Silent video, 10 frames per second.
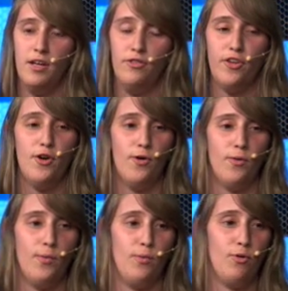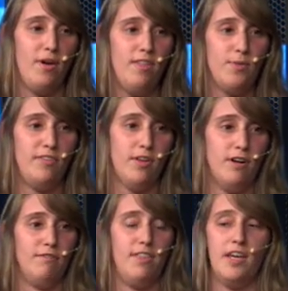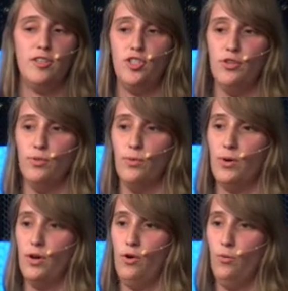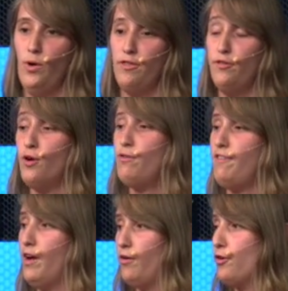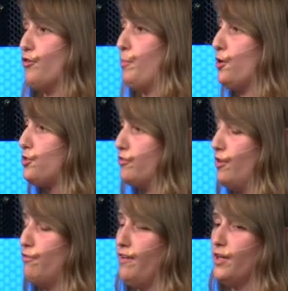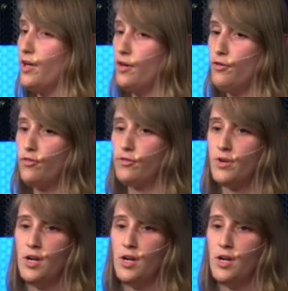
So the way that we solved the issue with zone failures or partial zone failures,